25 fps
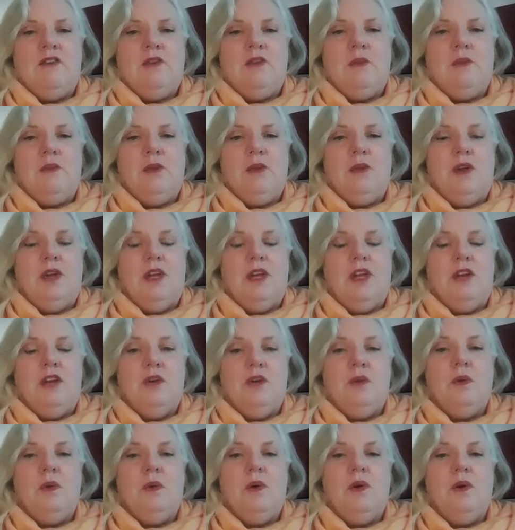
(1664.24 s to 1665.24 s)
from your
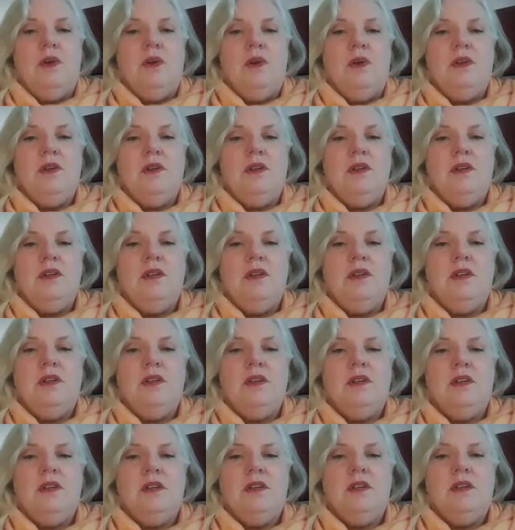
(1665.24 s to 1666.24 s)
inner world
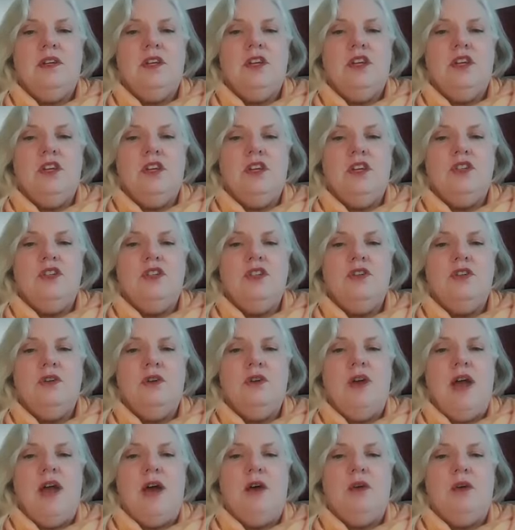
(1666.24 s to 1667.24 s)
to
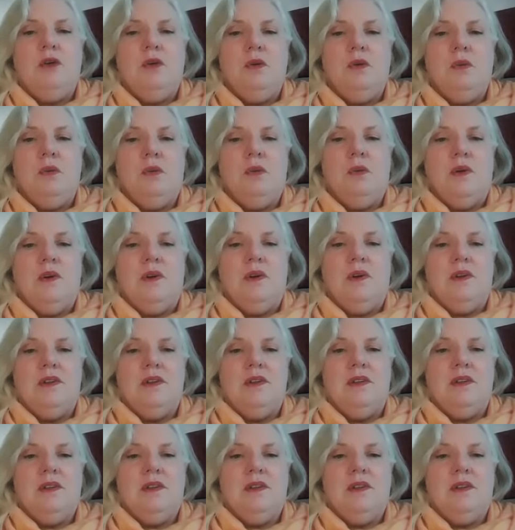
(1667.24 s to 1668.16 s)
your outer world,